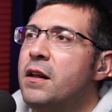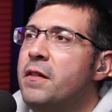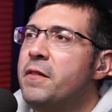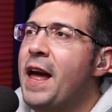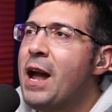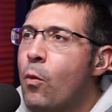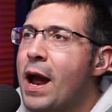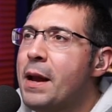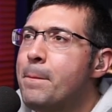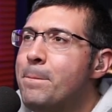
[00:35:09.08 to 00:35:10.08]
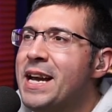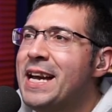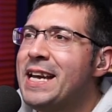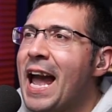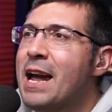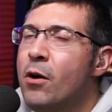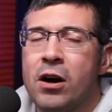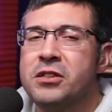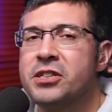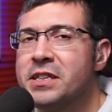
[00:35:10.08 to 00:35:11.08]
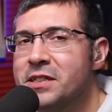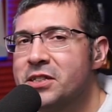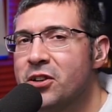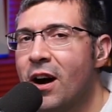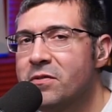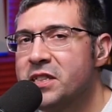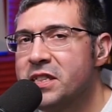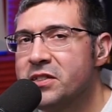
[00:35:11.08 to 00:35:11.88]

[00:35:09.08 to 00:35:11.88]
They went big game hunting this offseason.